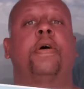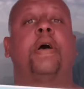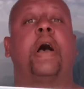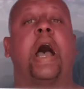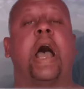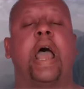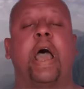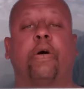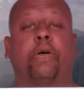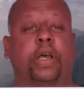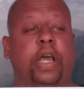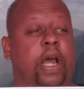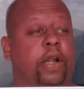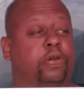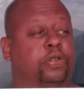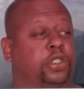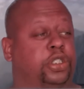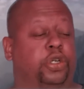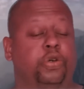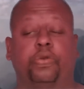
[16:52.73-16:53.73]
I only
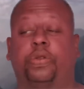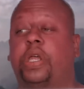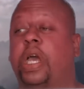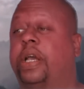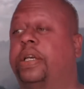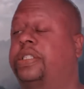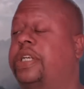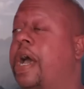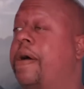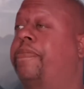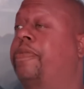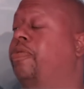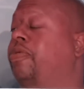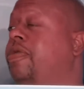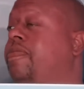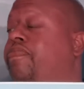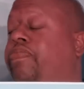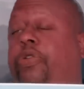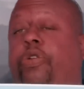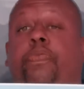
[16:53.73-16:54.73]
had two things happen that
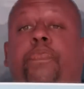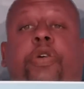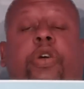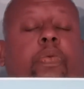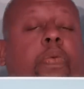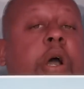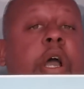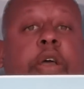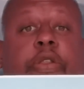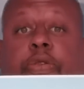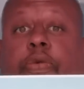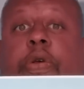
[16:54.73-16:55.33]
really blew me away,